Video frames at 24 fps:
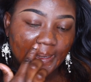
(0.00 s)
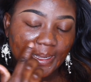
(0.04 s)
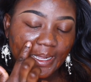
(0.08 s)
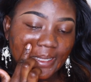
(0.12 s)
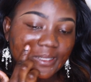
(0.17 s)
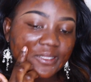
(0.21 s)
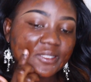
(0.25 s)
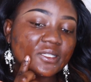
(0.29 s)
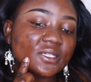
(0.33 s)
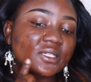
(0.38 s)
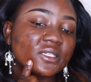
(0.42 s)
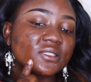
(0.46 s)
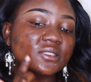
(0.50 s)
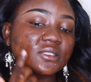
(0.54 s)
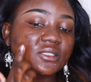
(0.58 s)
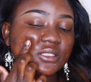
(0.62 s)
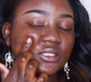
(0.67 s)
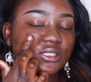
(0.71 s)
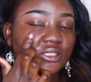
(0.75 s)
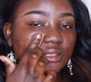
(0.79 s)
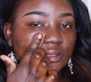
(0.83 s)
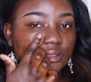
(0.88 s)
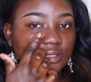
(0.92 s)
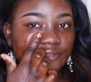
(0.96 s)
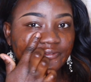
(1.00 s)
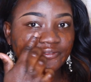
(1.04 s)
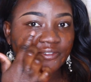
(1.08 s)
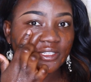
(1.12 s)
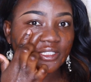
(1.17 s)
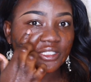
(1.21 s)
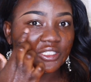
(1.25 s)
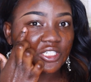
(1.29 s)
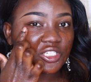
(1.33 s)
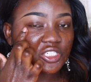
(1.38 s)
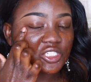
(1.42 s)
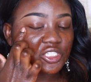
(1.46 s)
I think this
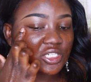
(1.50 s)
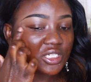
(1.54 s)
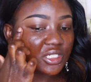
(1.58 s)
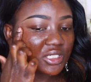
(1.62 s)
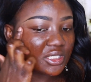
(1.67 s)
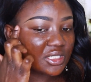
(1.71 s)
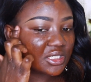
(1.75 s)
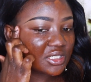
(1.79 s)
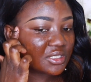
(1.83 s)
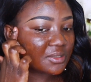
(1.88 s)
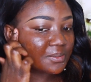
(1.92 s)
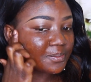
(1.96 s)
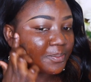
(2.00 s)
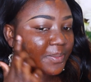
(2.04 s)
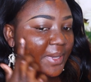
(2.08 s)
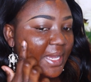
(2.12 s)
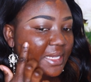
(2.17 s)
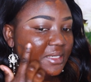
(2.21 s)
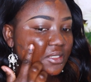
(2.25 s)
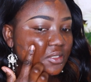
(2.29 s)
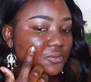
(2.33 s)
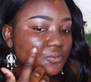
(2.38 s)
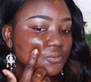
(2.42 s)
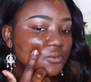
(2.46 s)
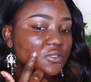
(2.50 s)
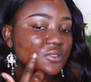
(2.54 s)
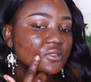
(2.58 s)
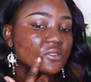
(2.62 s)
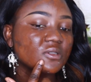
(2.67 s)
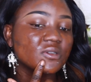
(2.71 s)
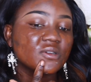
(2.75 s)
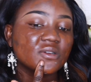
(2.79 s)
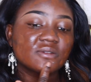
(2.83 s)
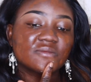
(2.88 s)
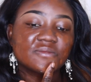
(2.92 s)
foundation is best with